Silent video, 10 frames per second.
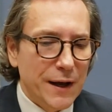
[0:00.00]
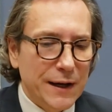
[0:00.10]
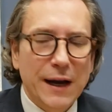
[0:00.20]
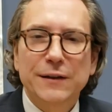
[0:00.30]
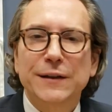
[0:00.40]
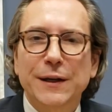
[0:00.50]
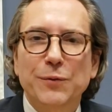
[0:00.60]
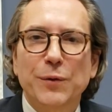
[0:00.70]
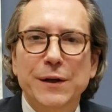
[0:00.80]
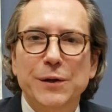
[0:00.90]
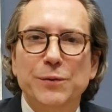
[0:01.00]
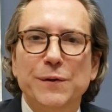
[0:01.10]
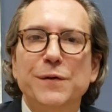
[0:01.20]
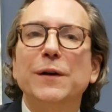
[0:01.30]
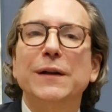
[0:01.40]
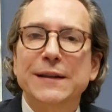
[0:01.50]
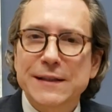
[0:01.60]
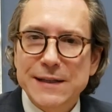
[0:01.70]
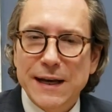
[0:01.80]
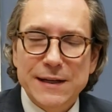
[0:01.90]
kind of like what you would feel at the
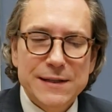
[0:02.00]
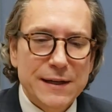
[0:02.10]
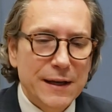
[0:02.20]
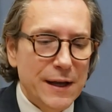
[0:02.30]
dentist.